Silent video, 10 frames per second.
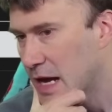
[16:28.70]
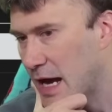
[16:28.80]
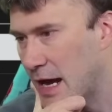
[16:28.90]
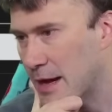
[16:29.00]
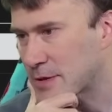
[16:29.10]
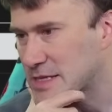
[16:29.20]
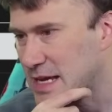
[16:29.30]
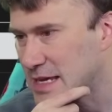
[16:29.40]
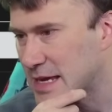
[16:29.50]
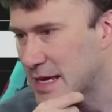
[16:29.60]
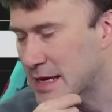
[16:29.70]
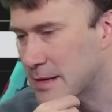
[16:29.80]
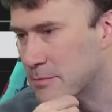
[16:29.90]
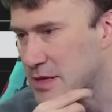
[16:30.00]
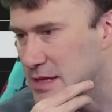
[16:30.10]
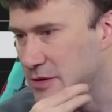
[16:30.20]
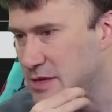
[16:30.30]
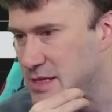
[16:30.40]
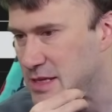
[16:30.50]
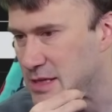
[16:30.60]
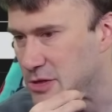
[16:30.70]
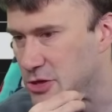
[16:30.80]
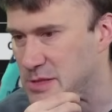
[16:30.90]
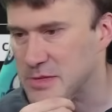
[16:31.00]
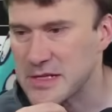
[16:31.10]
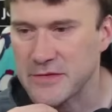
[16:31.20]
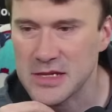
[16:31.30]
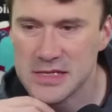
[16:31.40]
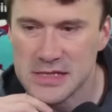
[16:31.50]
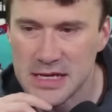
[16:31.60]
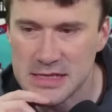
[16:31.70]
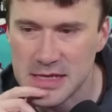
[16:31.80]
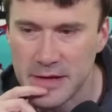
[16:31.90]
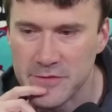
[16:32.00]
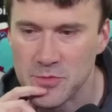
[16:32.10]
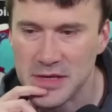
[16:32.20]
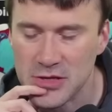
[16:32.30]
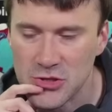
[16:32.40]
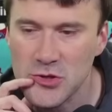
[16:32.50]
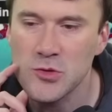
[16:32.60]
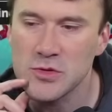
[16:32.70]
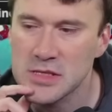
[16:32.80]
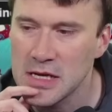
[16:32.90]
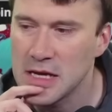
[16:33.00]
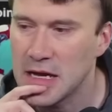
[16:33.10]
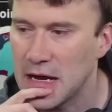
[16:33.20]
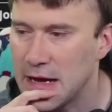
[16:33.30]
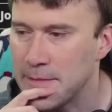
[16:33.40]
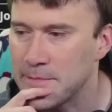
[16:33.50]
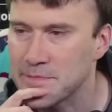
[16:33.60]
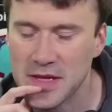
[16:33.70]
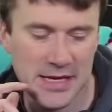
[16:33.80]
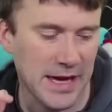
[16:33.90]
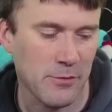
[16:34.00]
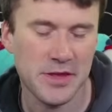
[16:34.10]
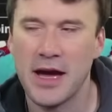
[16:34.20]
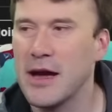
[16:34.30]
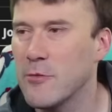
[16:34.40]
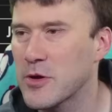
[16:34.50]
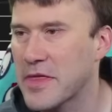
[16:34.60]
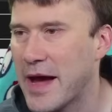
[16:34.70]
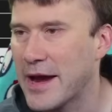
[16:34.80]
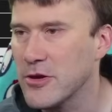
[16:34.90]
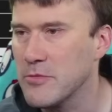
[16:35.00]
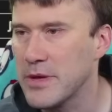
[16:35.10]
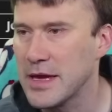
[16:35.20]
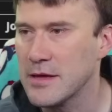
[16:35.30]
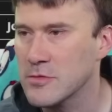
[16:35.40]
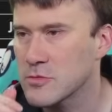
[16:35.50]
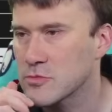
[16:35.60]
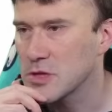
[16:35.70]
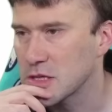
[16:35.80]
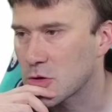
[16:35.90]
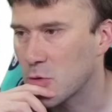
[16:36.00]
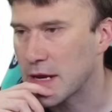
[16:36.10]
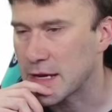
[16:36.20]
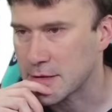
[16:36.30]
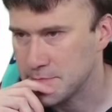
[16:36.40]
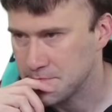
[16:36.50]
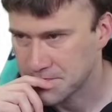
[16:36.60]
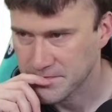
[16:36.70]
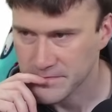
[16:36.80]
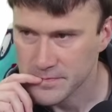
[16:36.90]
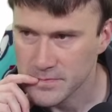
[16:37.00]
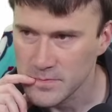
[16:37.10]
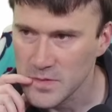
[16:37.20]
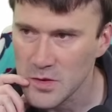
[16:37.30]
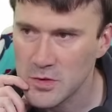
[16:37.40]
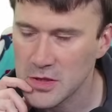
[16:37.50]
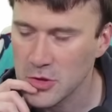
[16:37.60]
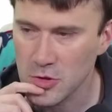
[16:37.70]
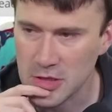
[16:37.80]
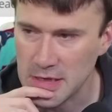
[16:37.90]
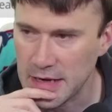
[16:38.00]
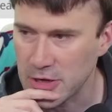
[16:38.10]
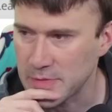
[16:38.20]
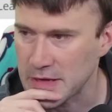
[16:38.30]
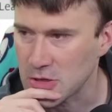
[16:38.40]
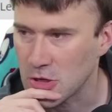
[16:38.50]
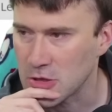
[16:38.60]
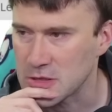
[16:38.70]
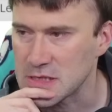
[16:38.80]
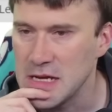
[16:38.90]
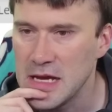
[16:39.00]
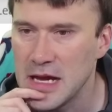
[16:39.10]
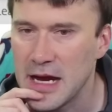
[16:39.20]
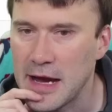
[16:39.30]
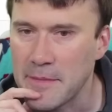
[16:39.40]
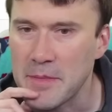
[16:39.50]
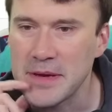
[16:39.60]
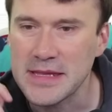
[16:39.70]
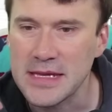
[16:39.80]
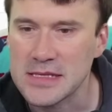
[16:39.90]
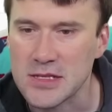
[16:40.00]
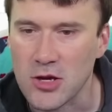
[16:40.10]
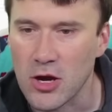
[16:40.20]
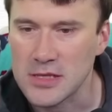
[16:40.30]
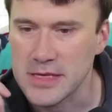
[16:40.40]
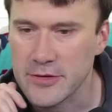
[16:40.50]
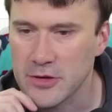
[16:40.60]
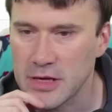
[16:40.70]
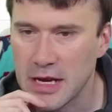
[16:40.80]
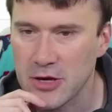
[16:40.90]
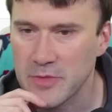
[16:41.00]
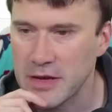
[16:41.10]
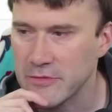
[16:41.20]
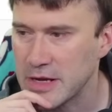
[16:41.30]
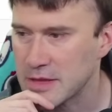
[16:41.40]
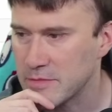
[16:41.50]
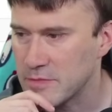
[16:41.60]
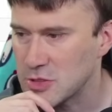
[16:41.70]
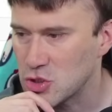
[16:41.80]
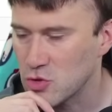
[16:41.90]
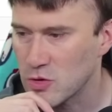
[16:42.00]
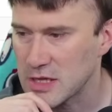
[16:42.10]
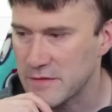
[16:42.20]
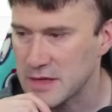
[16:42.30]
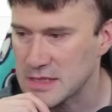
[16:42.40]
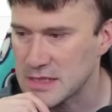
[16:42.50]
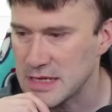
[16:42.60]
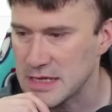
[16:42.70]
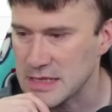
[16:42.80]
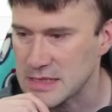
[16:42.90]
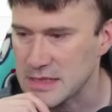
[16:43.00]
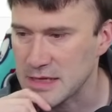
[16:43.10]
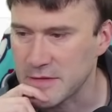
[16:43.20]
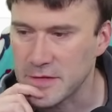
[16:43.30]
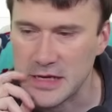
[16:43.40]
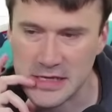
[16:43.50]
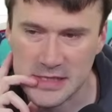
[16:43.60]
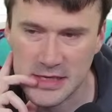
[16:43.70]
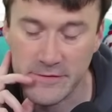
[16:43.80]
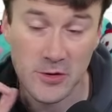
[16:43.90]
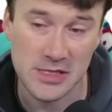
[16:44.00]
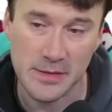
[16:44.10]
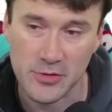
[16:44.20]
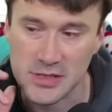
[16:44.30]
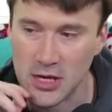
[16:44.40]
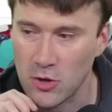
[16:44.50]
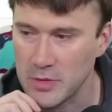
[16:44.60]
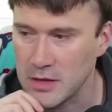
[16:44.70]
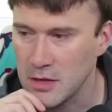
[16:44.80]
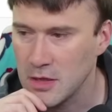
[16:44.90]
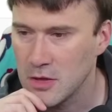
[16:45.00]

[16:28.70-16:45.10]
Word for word: Uh, I'm guessing I can't, but there isn't anything in the card specifically that says that after being used. Um, again, with, uh, with Iron Man, really quick. We can go look at Iron Man cards. Um, the big thing is the cost error on Iron Man, right? The majority of his things, like for, for example, his helmet,